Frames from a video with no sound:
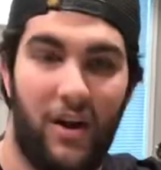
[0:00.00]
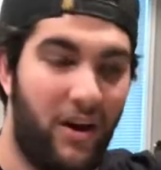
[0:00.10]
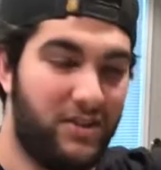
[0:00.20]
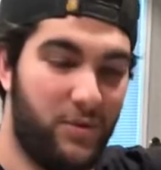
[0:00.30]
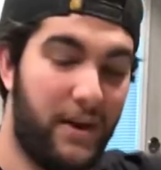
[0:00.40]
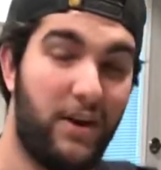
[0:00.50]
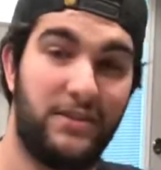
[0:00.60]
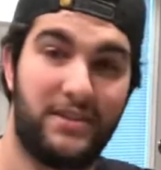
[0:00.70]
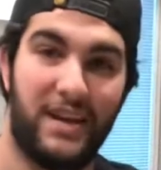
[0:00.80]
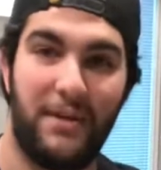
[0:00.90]
All right, so here at
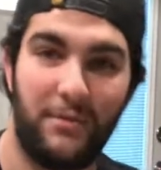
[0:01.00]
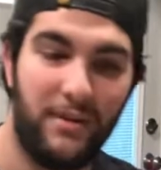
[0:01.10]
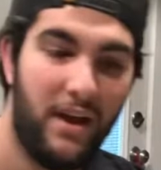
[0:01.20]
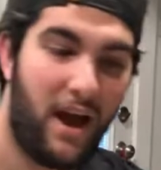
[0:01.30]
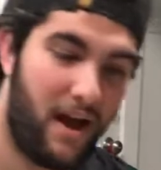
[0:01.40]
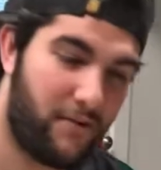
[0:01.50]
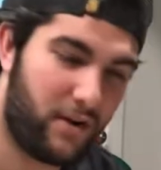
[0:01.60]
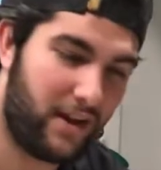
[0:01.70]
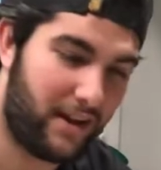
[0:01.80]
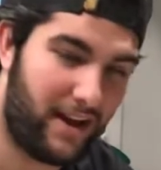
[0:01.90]
the table, I've
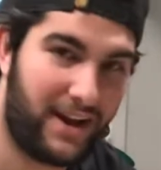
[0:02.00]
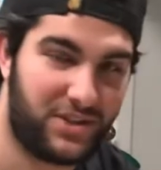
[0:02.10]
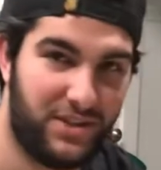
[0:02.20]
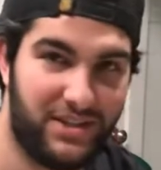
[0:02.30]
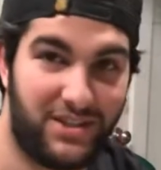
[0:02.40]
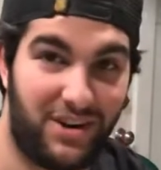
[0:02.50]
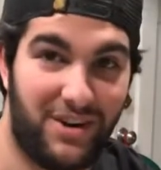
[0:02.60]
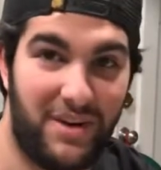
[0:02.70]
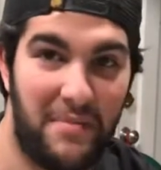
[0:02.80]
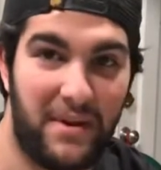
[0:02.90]
already actually started
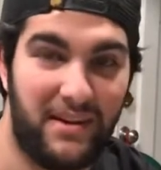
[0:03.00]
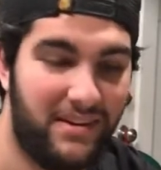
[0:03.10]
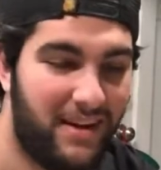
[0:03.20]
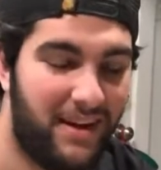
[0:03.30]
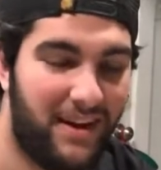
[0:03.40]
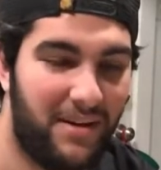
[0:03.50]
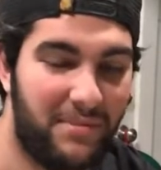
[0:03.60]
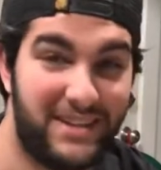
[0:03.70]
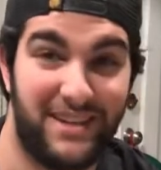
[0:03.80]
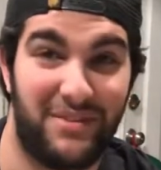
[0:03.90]
wrapping
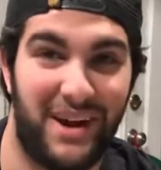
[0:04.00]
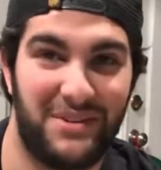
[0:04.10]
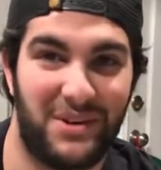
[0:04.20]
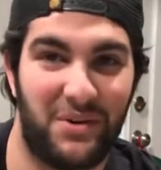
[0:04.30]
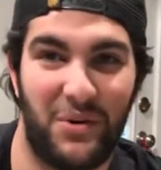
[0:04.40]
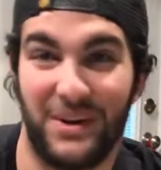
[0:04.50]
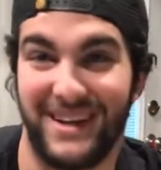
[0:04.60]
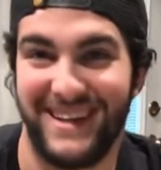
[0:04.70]
because um, I forgot I was gonna record it.